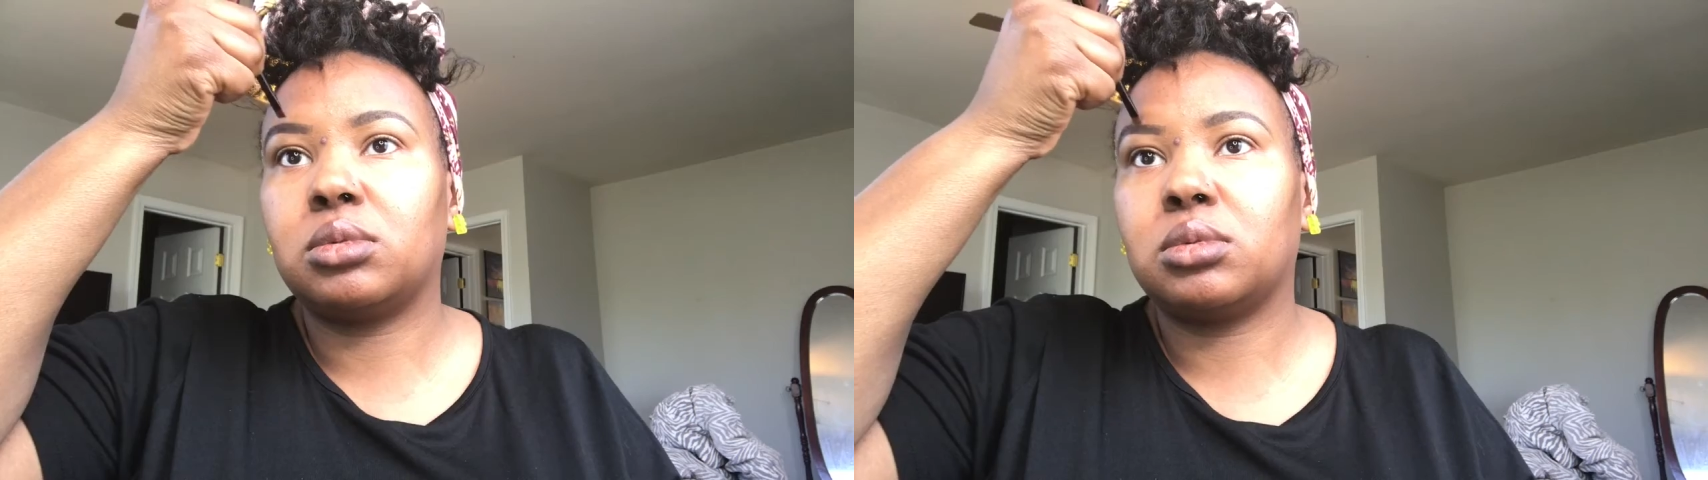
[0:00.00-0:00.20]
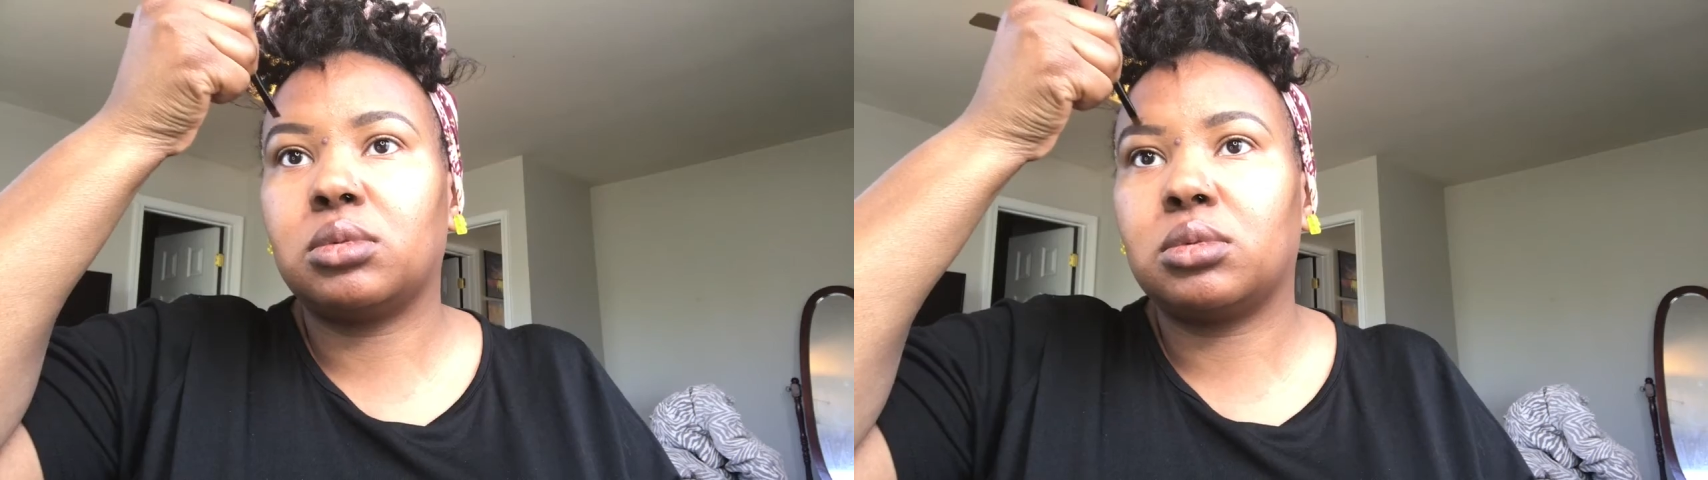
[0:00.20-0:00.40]

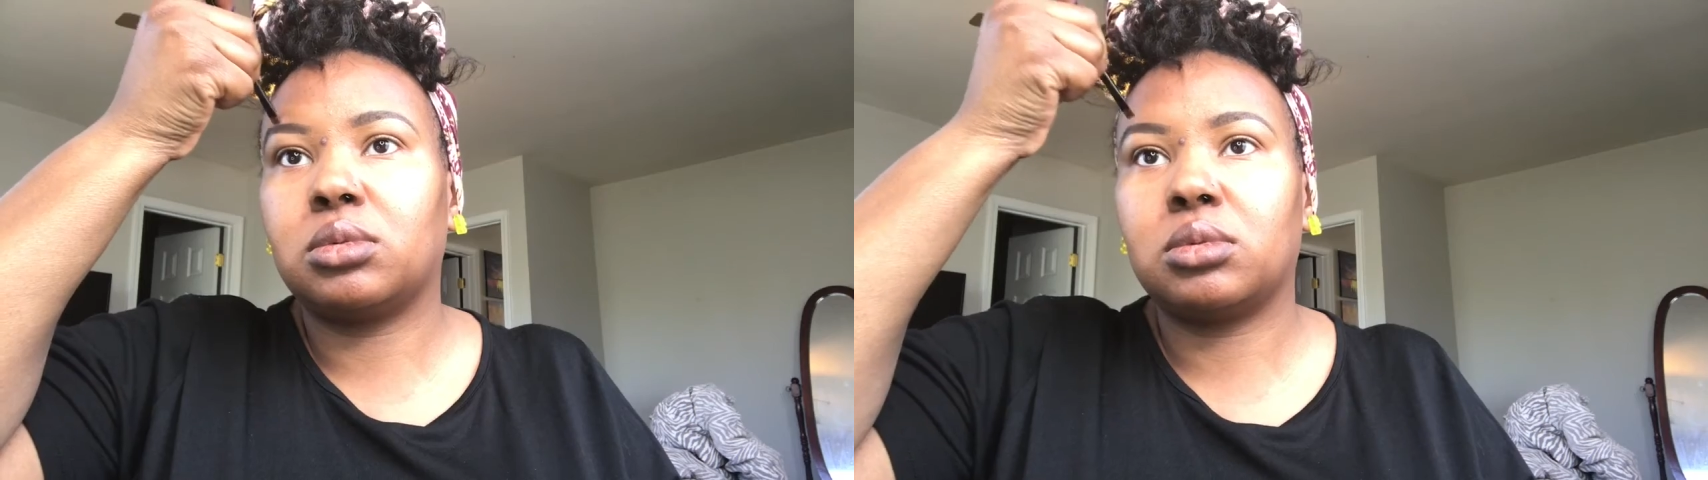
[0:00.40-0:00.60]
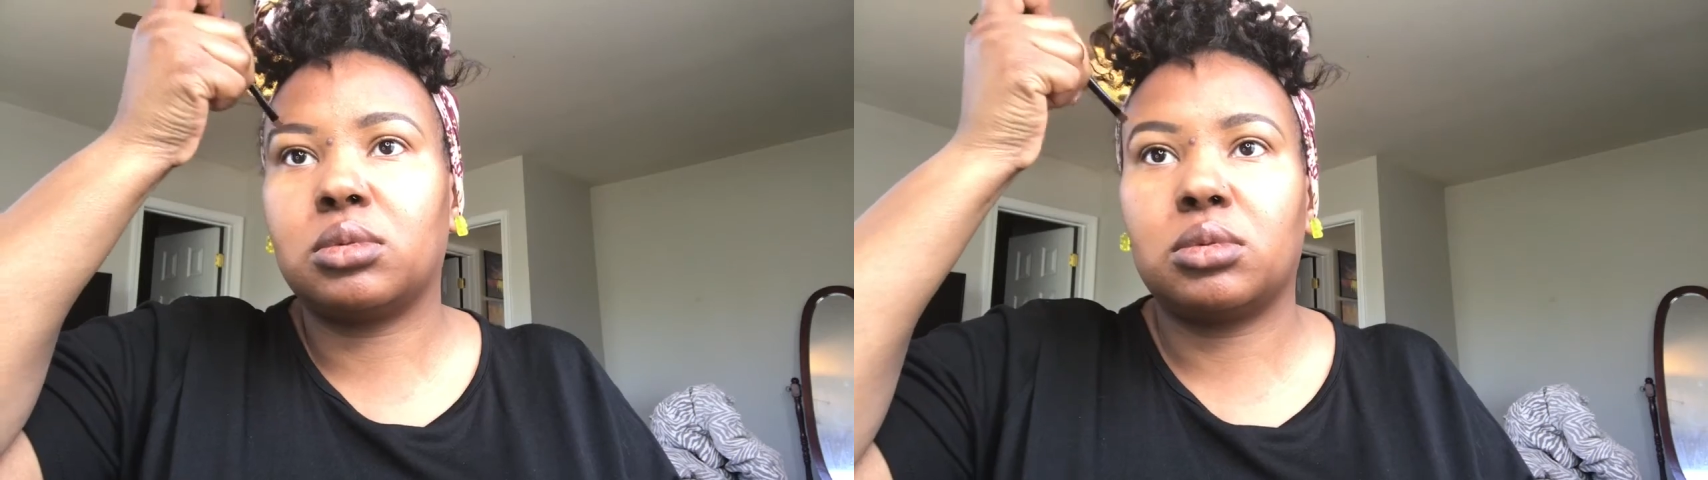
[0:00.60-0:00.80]
was
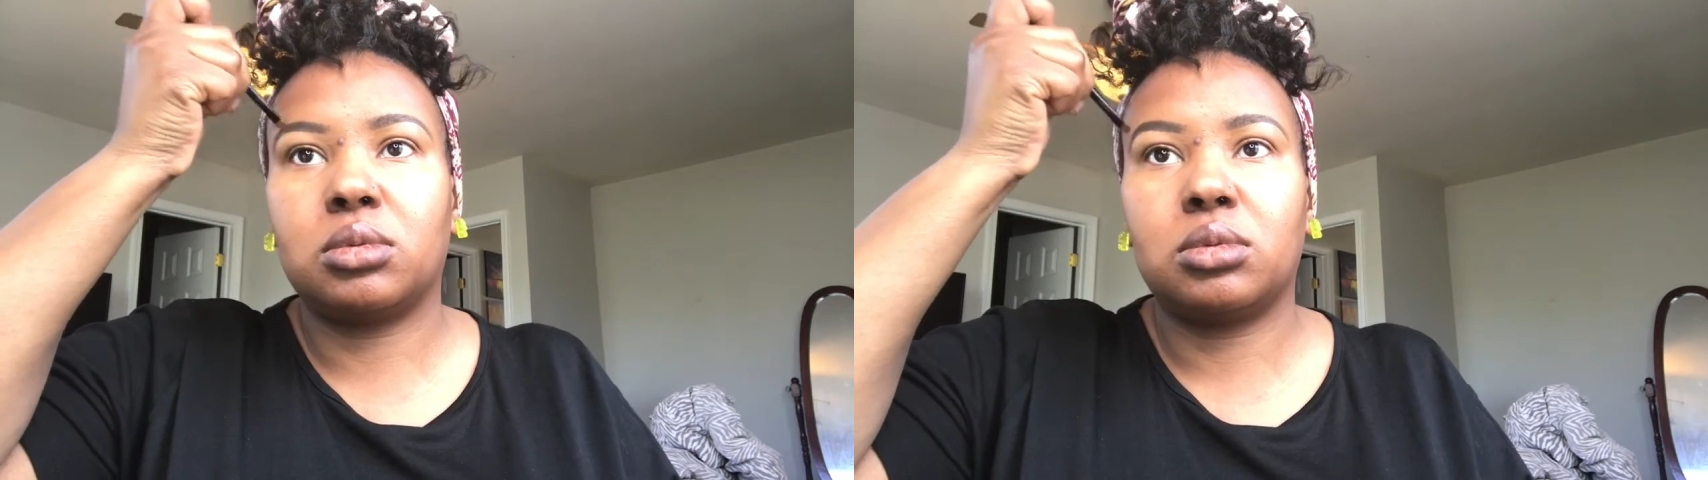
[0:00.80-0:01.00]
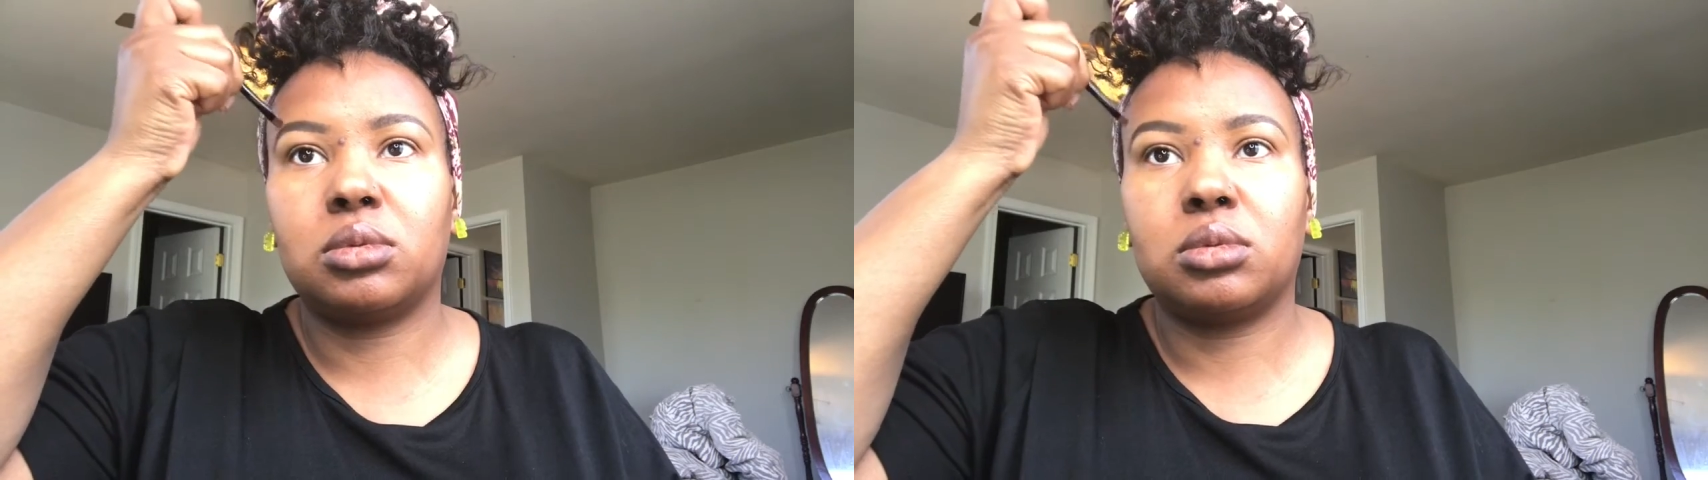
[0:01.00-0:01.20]
super
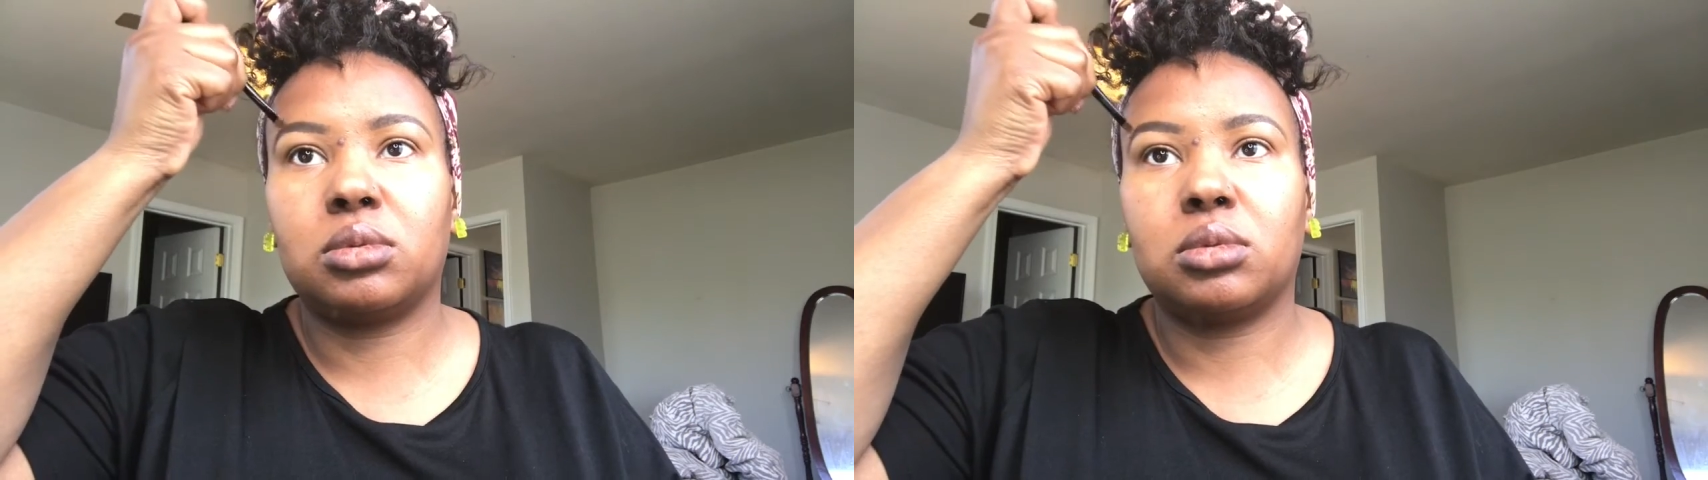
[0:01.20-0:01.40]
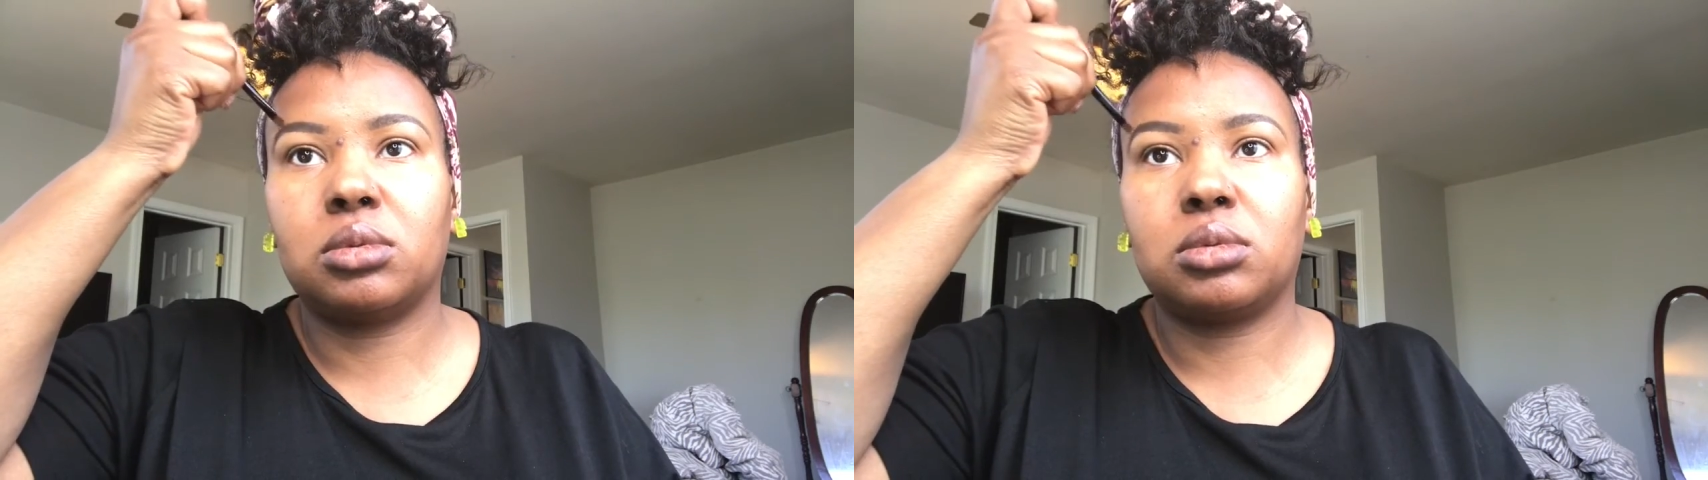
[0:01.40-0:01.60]
thick,
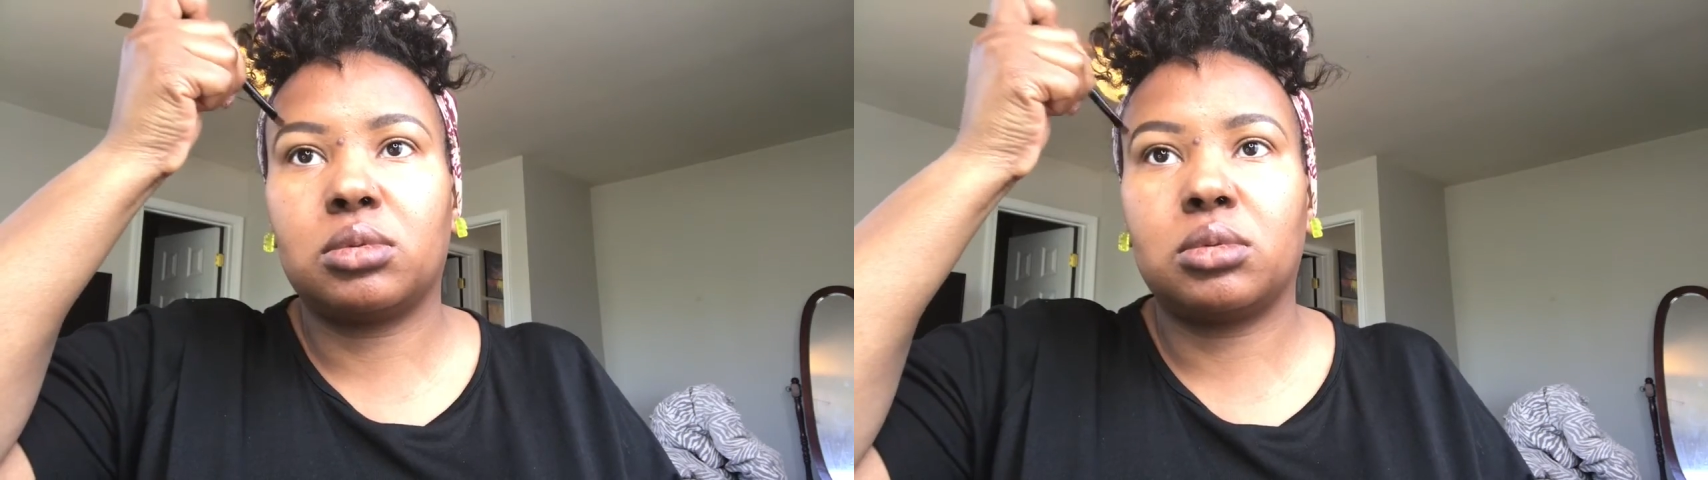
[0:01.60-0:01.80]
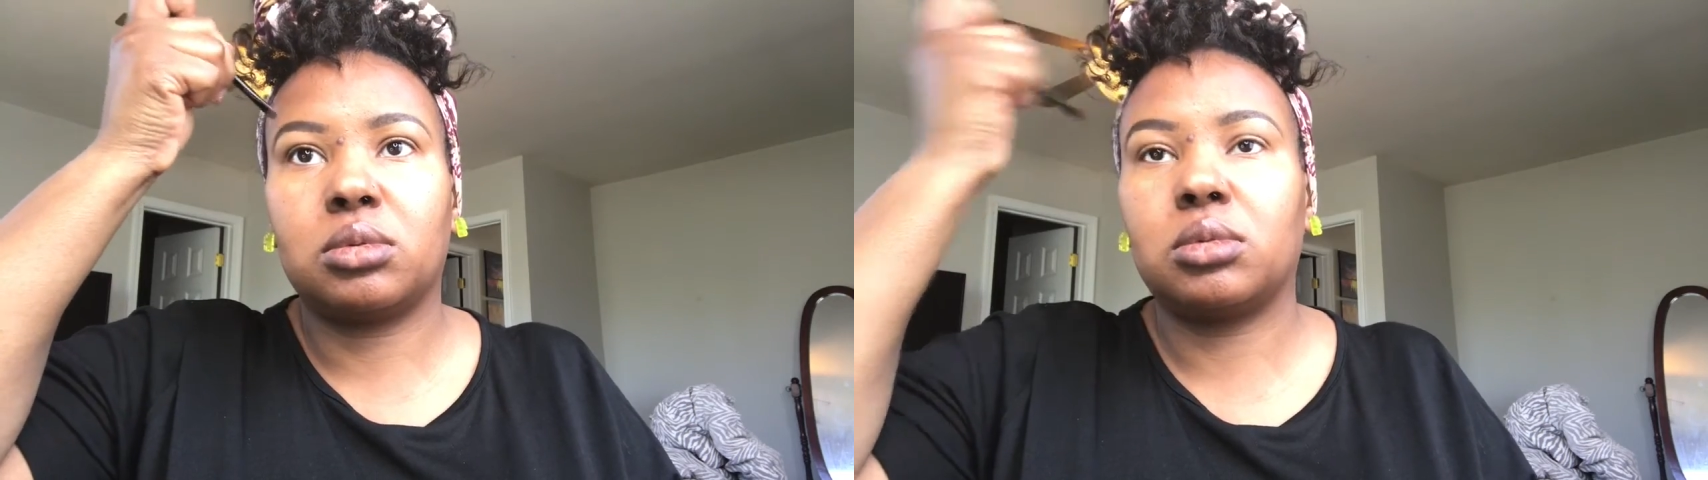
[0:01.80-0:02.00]

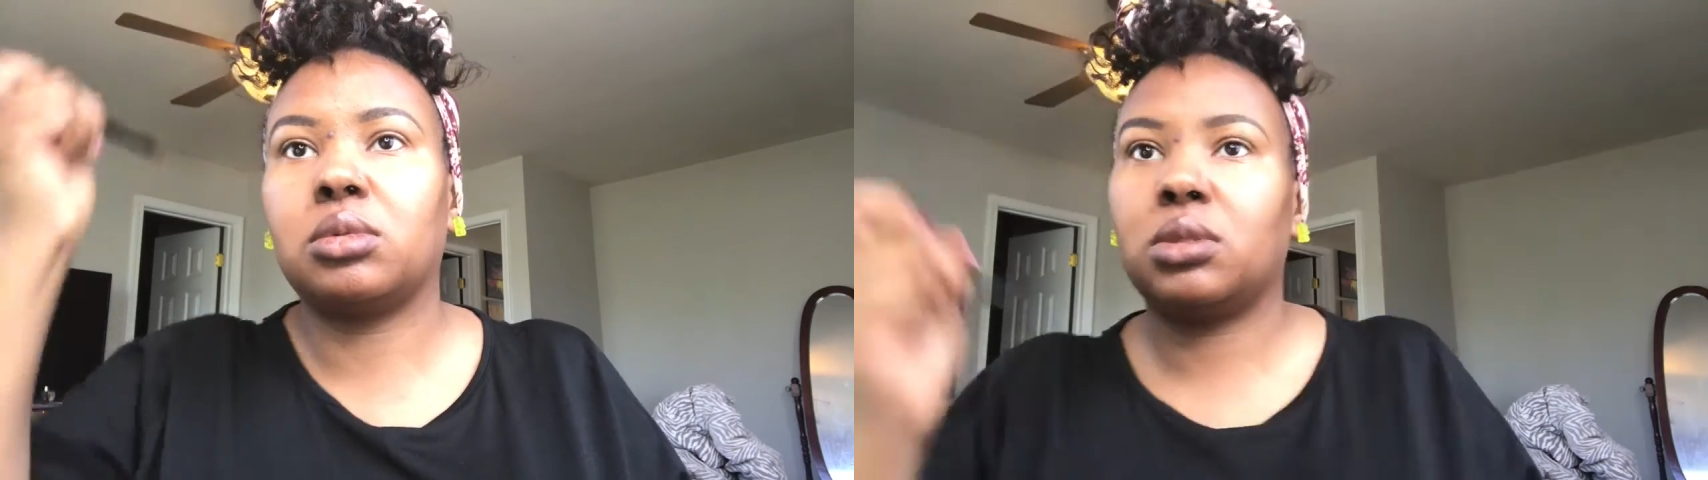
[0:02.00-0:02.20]
and